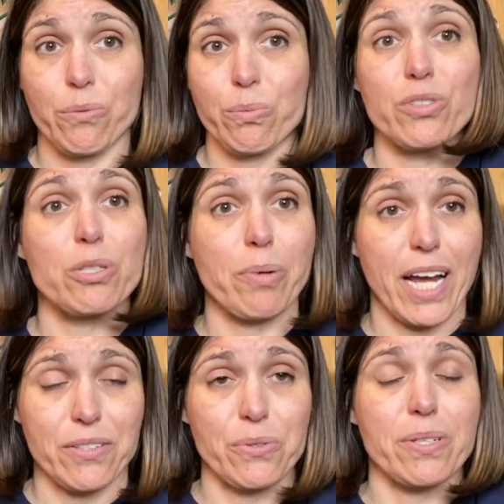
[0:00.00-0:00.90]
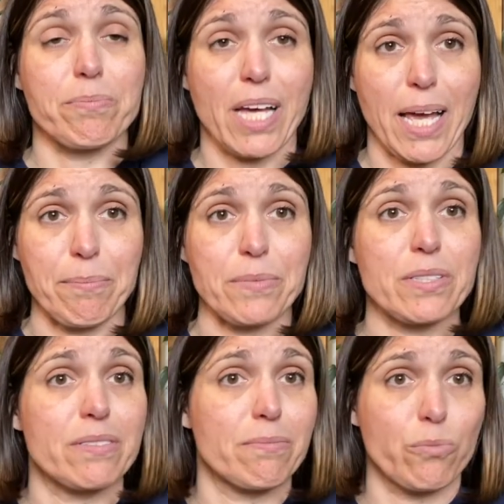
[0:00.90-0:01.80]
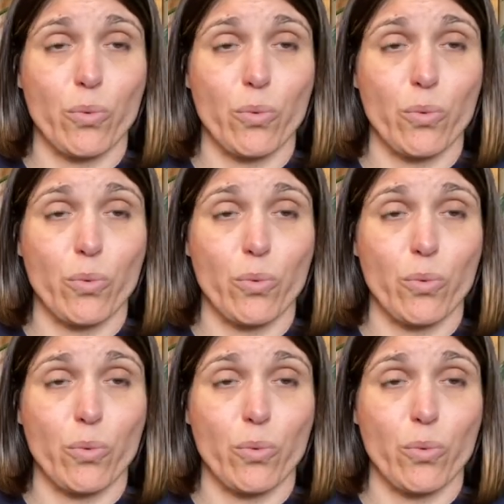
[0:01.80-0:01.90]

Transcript: will surprise you sometimes